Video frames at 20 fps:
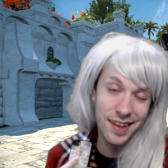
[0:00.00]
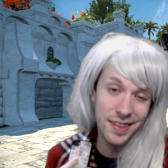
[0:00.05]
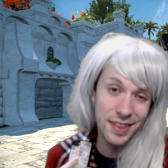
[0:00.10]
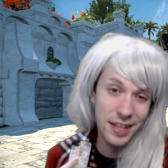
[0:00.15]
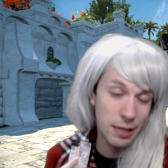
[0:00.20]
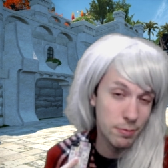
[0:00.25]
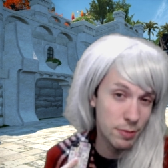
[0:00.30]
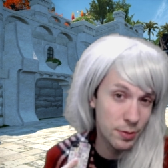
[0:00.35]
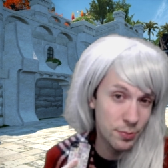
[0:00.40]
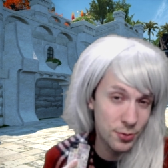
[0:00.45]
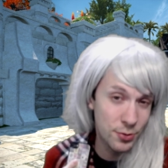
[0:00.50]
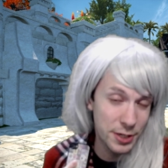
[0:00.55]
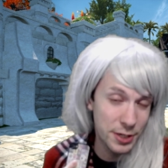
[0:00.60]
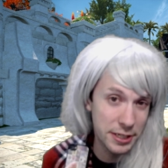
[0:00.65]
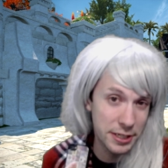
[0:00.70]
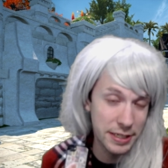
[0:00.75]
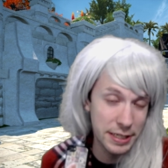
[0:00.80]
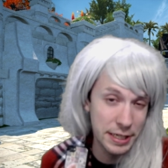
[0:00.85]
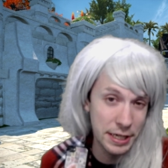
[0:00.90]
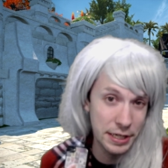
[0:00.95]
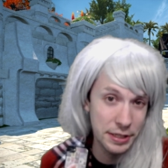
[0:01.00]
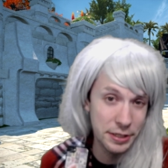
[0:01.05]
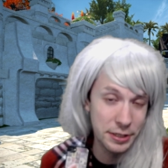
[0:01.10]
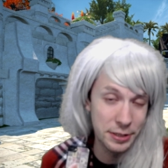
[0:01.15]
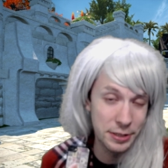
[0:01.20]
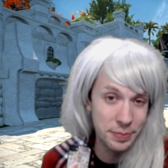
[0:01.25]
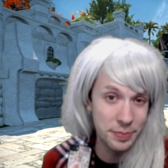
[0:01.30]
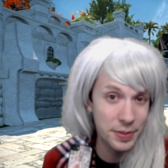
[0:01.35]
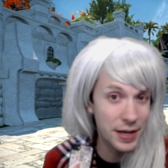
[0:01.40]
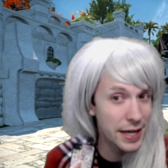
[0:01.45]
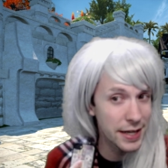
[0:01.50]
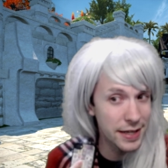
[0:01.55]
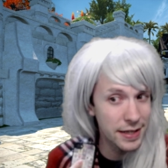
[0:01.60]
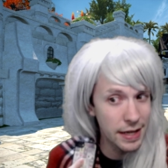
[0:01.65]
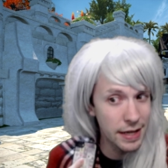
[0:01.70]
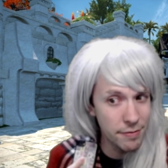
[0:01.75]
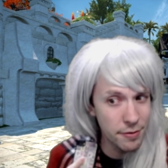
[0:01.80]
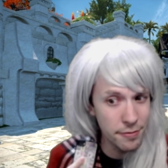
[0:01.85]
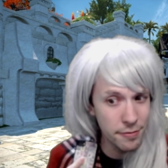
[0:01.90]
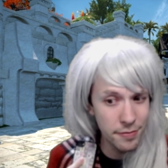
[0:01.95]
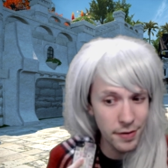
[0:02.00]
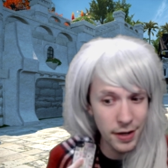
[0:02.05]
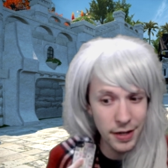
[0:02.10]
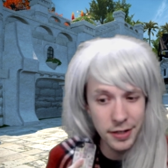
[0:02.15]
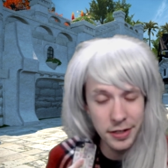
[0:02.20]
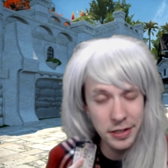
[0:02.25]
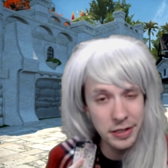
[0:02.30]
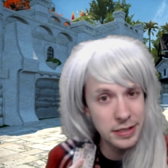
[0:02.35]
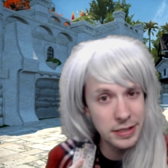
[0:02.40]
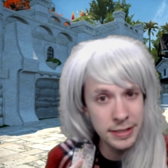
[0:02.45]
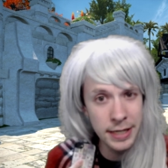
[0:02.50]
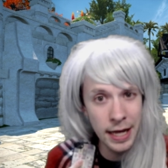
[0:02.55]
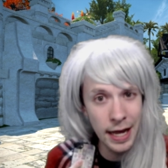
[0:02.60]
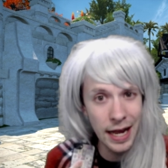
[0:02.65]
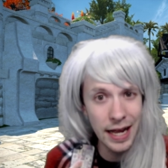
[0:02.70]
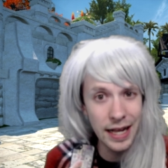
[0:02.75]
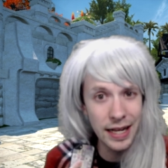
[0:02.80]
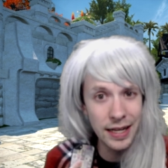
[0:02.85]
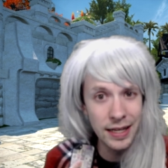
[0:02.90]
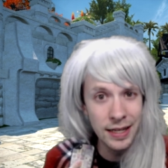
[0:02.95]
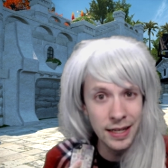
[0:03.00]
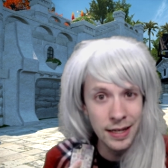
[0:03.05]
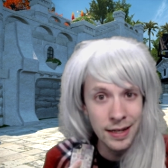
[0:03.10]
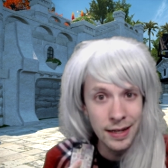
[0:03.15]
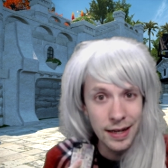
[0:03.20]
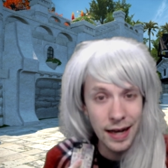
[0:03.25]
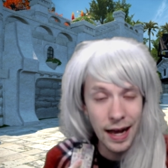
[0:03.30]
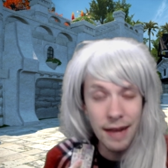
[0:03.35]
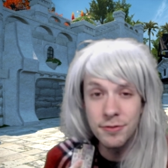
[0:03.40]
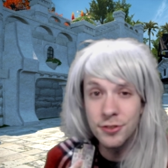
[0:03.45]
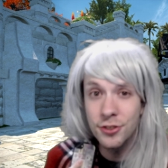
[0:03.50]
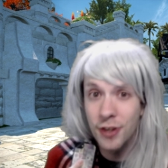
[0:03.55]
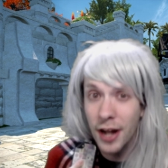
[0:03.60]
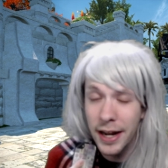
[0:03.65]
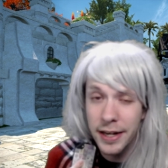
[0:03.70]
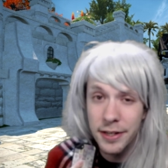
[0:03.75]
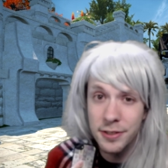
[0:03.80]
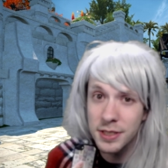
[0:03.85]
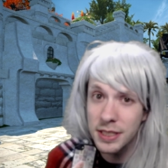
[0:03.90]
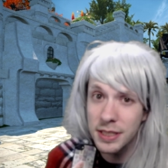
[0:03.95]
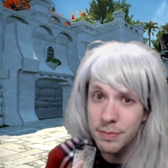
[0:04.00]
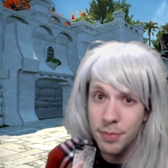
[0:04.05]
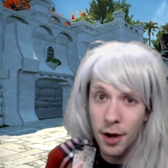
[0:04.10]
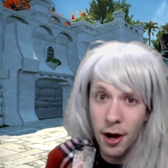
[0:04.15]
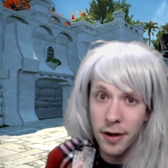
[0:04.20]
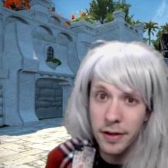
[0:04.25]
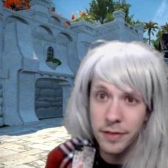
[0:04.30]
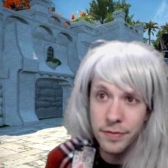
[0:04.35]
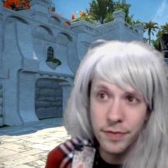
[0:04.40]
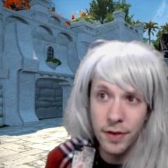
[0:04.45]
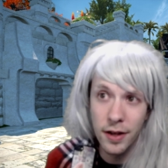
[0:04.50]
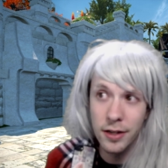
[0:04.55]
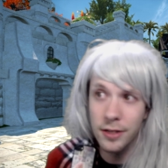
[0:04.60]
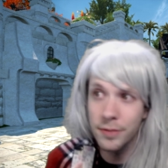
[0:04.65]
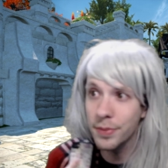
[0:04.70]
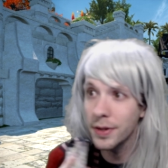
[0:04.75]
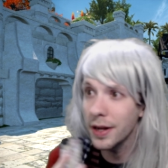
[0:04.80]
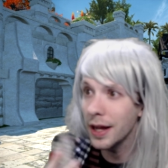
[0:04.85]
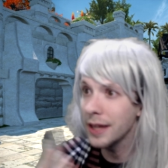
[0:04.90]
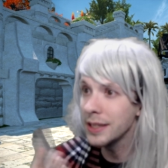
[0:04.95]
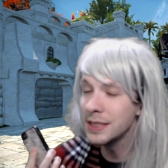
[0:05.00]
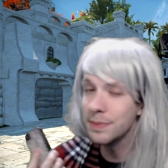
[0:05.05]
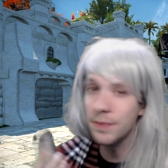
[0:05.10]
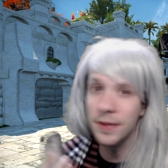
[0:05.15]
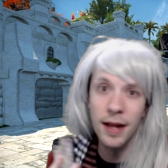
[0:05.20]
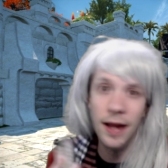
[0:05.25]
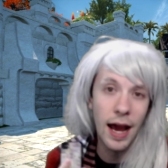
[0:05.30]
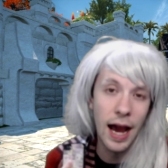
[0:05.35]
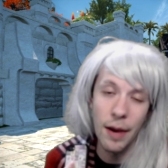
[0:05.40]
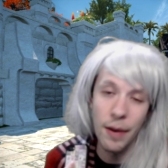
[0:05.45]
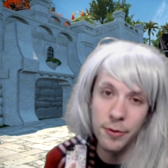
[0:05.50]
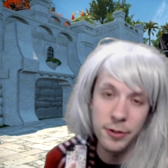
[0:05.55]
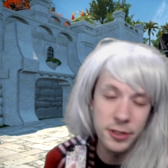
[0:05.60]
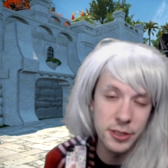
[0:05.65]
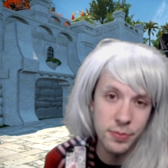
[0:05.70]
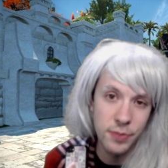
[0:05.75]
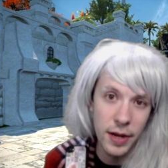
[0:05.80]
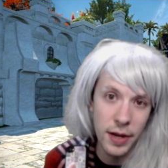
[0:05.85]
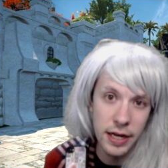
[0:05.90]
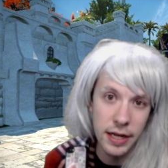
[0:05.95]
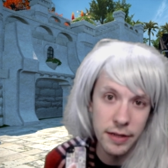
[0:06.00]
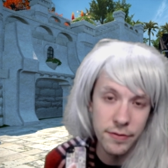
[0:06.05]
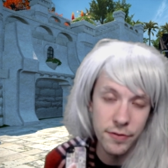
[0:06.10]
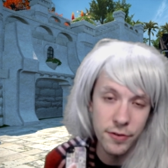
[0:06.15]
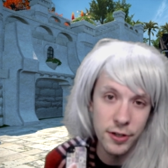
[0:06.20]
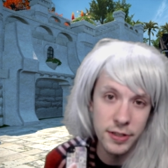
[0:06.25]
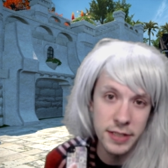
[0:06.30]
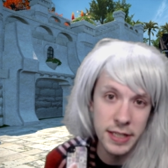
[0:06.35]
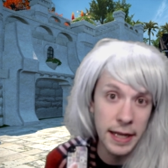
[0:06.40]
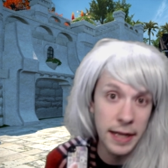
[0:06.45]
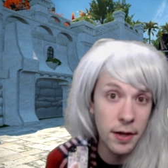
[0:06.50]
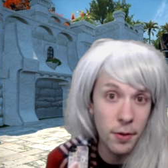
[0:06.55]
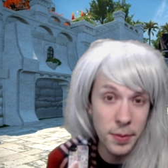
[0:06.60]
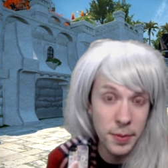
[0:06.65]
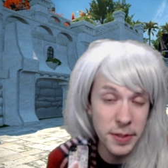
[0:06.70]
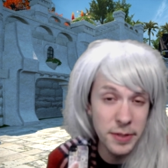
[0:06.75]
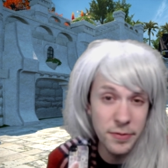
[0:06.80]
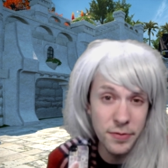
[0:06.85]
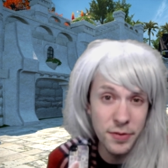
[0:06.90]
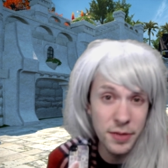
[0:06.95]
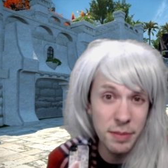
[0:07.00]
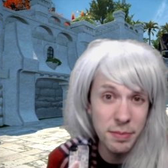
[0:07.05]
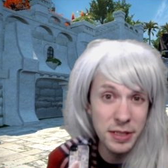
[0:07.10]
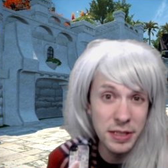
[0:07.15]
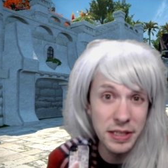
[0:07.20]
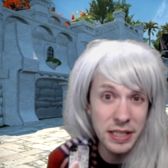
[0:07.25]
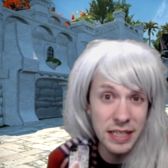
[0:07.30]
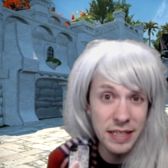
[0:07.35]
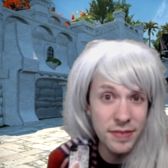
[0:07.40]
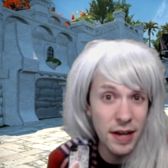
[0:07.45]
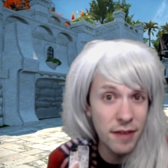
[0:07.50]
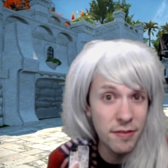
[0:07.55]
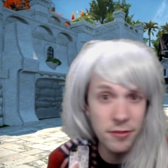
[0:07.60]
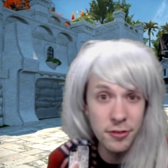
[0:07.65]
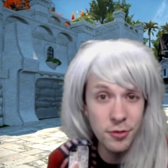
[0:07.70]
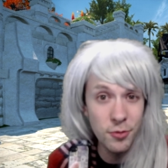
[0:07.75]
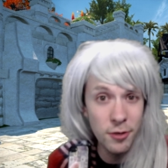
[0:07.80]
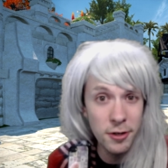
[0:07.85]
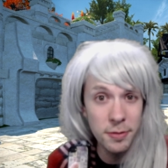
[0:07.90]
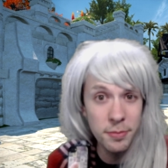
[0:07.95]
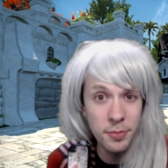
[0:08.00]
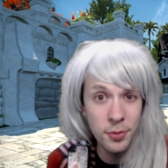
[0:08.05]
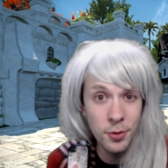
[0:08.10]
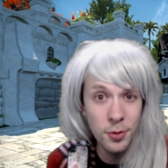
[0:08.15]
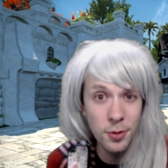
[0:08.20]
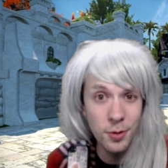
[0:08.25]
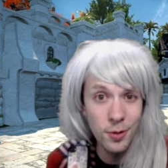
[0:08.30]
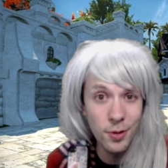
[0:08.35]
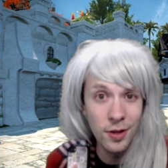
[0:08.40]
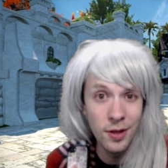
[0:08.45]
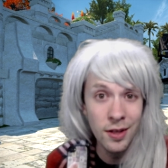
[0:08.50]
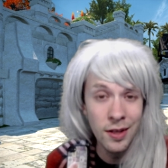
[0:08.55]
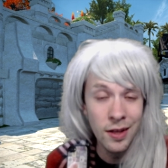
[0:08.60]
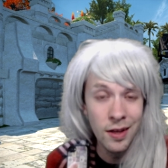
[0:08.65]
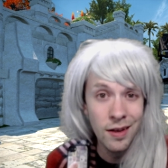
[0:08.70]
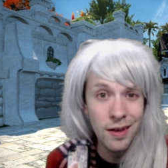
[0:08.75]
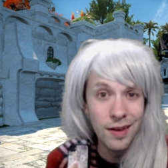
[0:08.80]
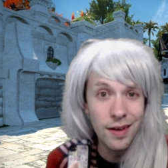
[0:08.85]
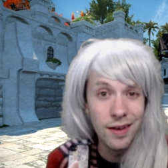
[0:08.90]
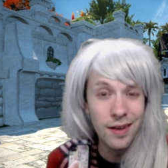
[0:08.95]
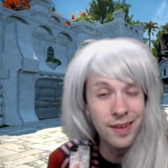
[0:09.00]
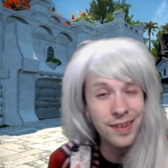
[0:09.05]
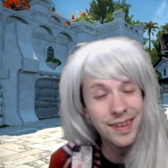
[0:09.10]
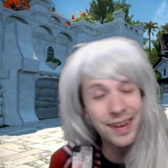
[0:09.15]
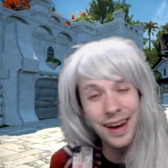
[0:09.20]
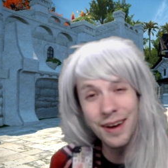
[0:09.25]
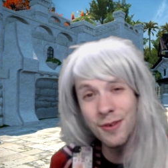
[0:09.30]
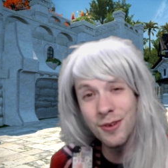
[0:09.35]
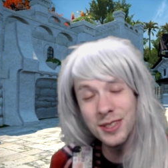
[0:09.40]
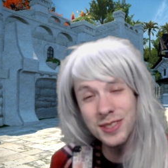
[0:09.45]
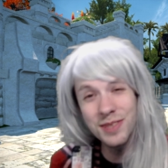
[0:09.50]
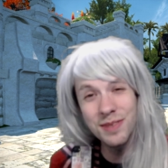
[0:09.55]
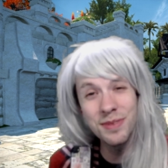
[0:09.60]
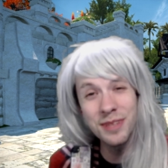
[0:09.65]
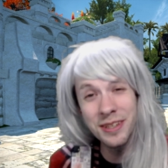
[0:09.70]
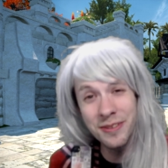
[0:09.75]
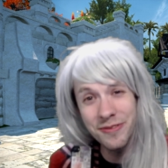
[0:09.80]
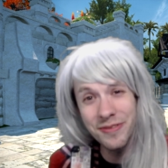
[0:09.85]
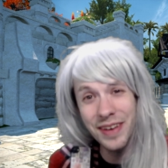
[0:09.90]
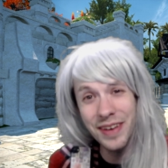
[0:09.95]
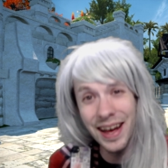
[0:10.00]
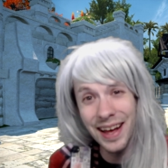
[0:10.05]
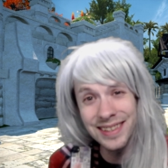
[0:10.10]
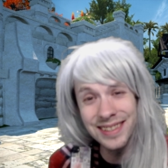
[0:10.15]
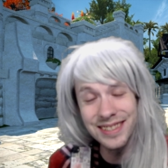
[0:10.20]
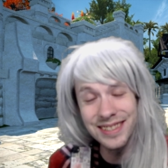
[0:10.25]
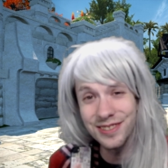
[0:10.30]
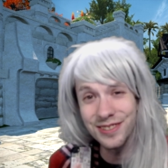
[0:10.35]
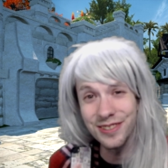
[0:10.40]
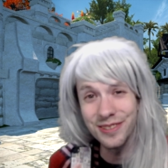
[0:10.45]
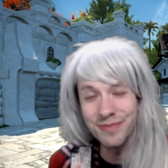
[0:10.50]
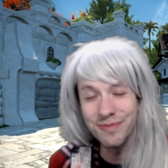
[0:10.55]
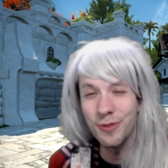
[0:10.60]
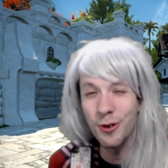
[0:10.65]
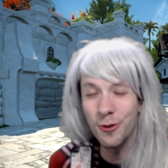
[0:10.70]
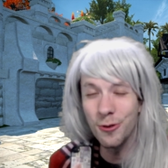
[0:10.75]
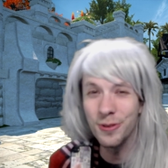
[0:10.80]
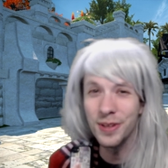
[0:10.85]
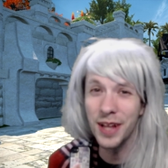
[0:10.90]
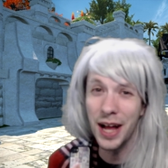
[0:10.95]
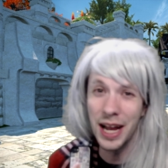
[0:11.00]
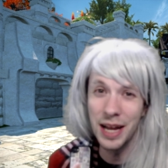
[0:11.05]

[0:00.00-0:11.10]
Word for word: I think I'm a pretty good healer, but can never find a good tank. I've tried using a party finder, but spent hours of waiting for a tank, only for them to leave after one pull. I want something faster, more